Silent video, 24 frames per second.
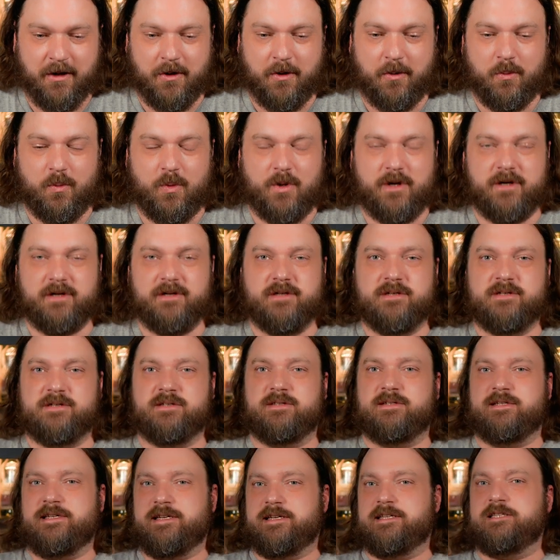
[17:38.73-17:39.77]

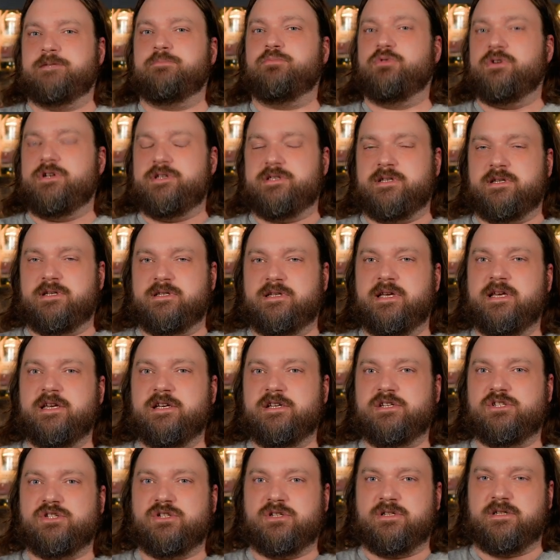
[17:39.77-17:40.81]
was its
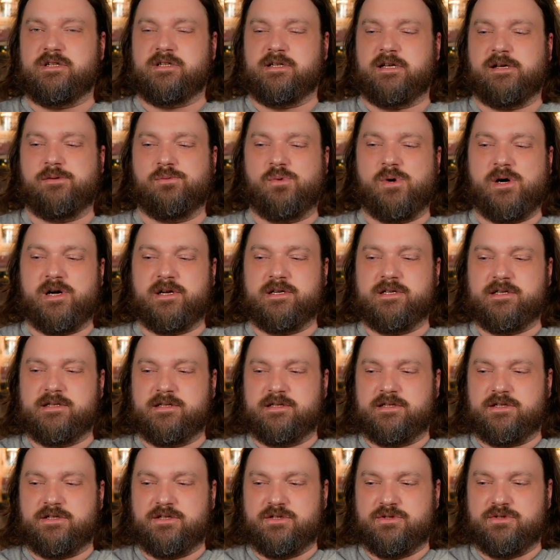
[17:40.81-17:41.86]
presentation, and I wanted
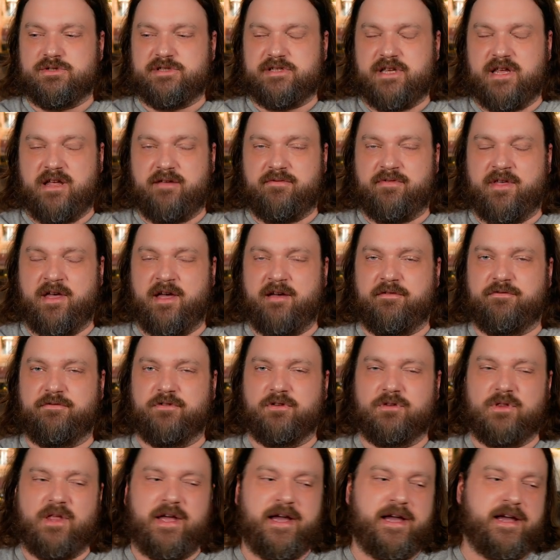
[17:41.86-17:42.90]
to save that
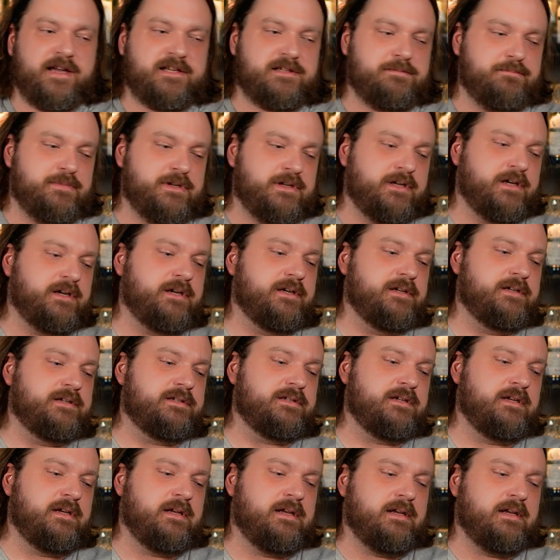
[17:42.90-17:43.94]
for last because